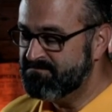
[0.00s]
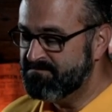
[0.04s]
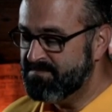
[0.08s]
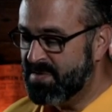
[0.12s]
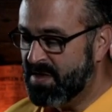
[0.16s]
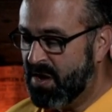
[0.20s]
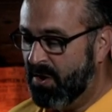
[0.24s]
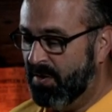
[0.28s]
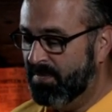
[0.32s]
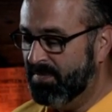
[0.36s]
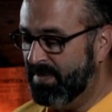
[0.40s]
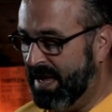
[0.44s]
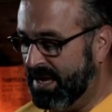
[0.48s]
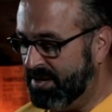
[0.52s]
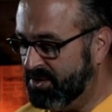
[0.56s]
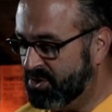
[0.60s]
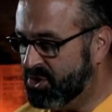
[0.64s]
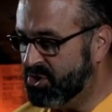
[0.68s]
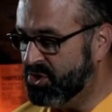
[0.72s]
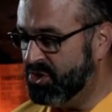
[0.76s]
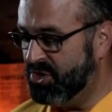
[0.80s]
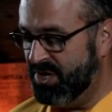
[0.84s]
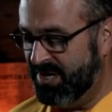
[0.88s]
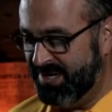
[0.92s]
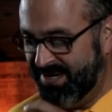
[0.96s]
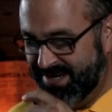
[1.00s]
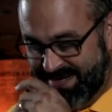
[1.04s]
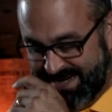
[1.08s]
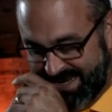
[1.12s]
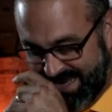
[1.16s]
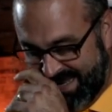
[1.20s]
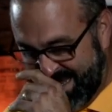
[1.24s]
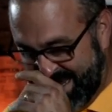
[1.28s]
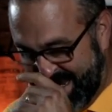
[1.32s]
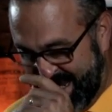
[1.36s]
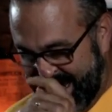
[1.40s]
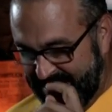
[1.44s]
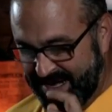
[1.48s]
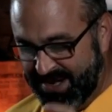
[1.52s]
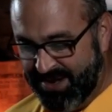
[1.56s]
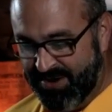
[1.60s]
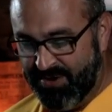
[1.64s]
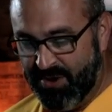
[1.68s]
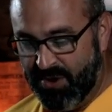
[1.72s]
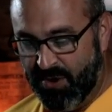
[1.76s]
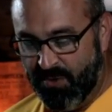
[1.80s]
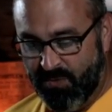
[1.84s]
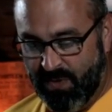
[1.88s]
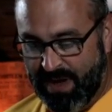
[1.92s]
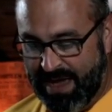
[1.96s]
on that good and
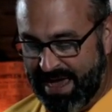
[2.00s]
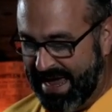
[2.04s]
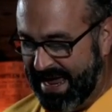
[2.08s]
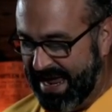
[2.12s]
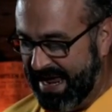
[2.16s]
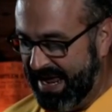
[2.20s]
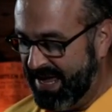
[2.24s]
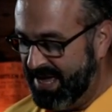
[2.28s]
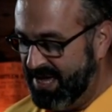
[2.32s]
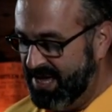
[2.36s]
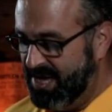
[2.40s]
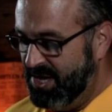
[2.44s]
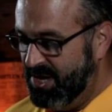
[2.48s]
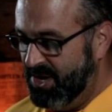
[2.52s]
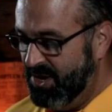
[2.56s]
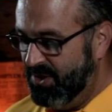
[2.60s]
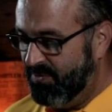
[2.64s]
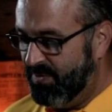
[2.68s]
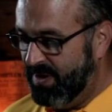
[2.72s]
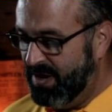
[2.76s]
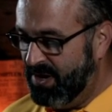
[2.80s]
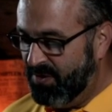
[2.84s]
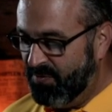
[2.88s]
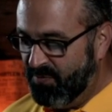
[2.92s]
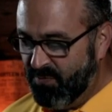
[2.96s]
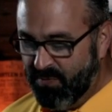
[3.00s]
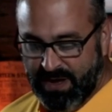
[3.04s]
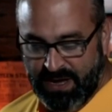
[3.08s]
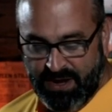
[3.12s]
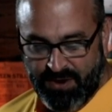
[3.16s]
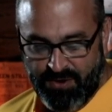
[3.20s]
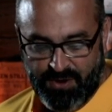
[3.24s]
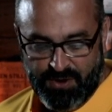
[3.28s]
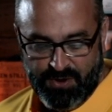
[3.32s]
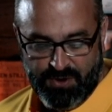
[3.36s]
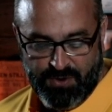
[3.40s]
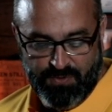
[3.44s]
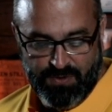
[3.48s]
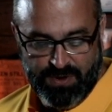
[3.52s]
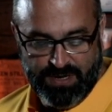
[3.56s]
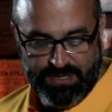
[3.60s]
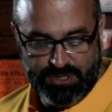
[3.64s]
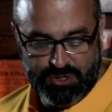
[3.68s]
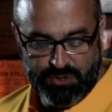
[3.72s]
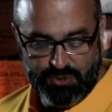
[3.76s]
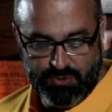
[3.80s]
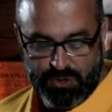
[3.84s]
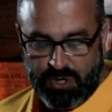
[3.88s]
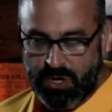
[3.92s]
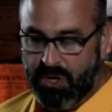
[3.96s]
narrow way. Well, we are going
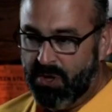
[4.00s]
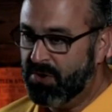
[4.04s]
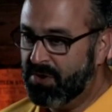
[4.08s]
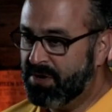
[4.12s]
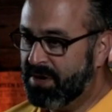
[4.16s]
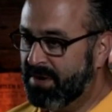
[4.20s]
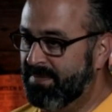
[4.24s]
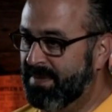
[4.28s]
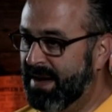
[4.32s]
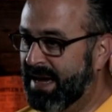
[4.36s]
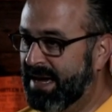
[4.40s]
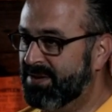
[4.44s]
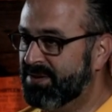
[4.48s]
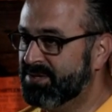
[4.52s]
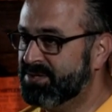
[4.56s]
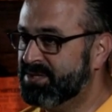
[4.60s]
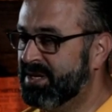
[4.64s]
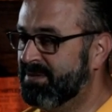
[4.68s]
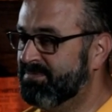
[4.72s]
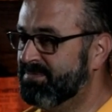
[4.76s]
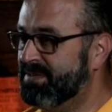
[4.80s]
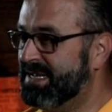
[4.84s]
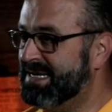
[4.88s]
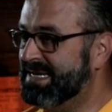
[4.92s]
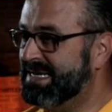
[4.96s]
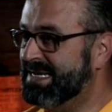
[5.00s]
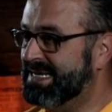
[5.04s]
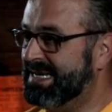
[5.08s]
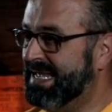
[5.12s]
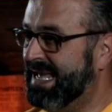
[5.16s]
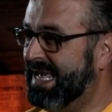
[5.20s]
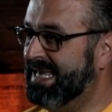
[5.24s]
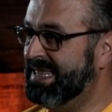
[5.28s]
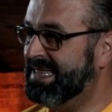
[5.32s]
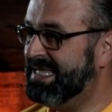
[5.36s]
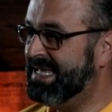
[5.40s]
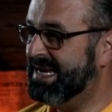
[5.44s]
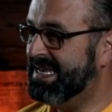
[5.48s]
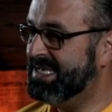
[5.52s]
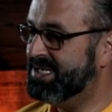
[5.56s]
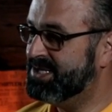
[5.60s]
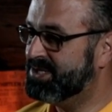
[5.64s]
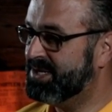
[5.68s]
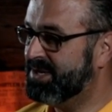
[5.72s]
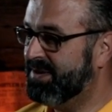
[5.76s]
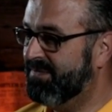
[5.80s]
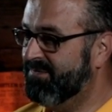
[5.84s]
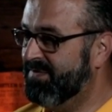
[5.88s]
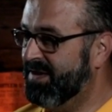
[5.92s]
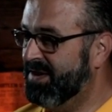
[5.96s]
to talk about something today that is
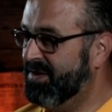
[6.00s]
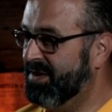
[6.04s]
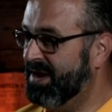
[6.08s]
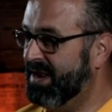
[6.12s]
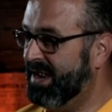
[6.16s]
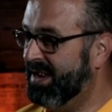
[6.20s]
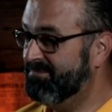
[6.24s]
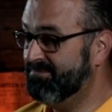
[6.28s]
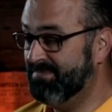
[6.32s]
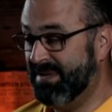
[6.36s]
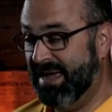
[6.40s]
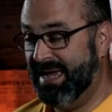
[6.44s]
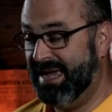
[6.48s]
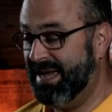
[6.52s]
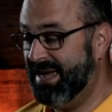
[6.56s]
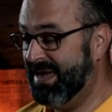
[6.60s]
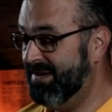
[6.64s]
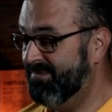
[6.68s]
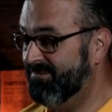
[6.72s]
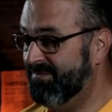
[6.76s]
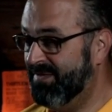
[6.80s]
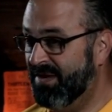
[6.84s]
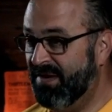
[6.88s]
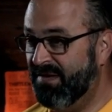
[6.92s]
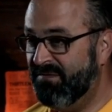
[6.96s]
very, very